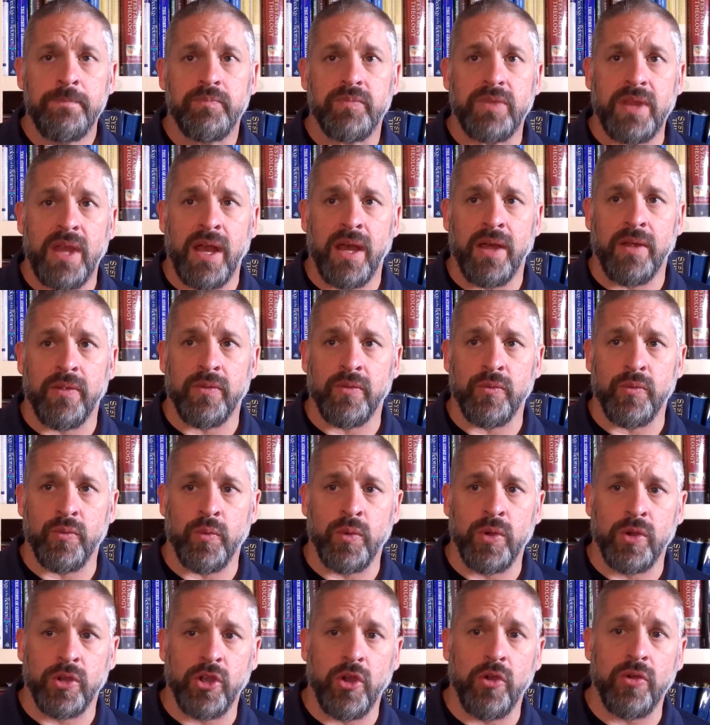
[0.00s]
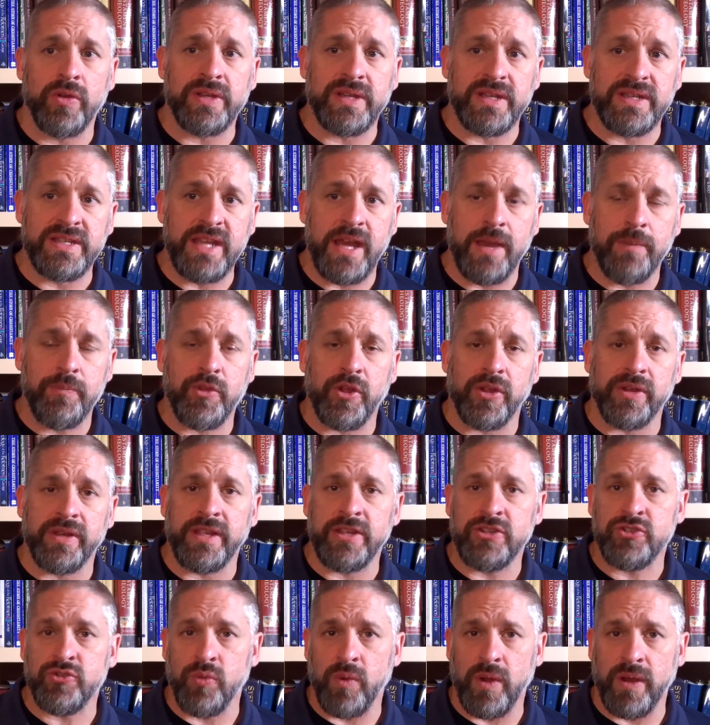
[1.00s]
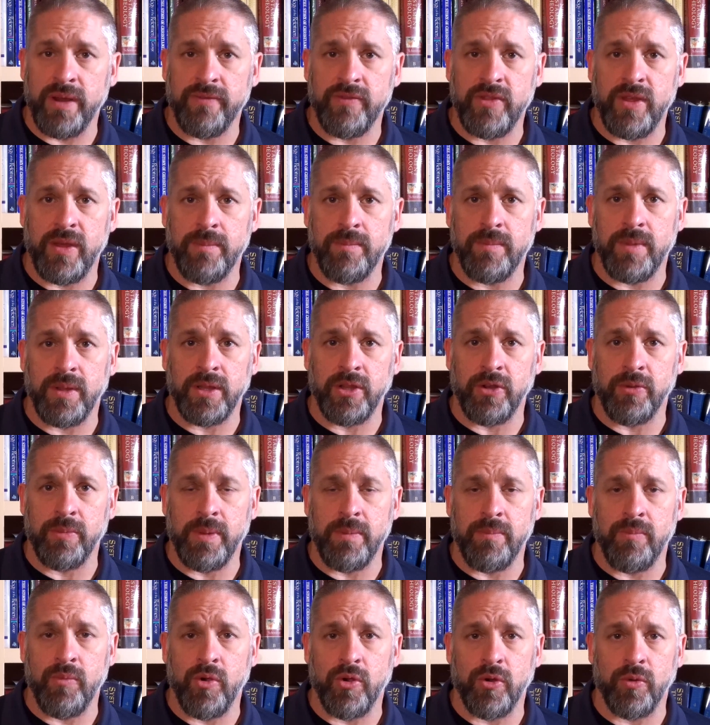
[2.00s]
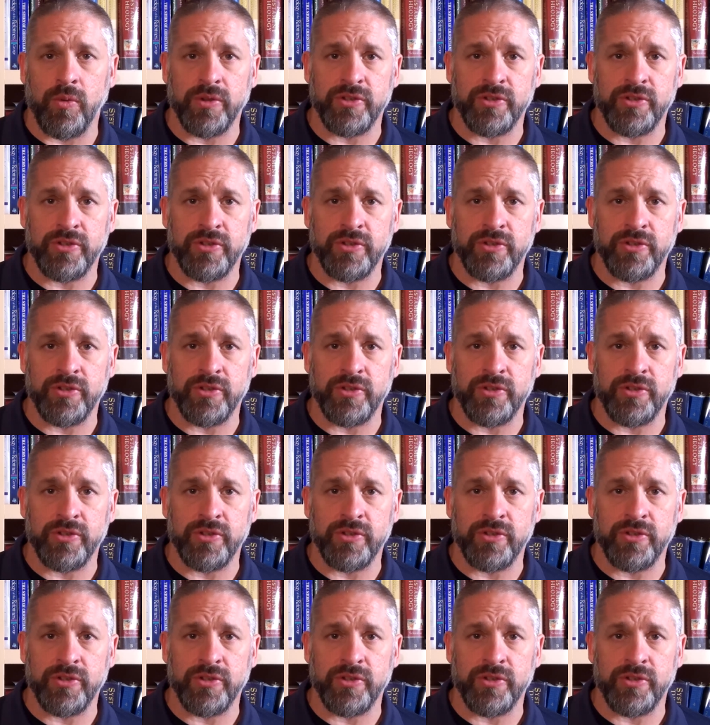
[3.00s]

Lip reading: We'll go into depth on each one of them a little bit more.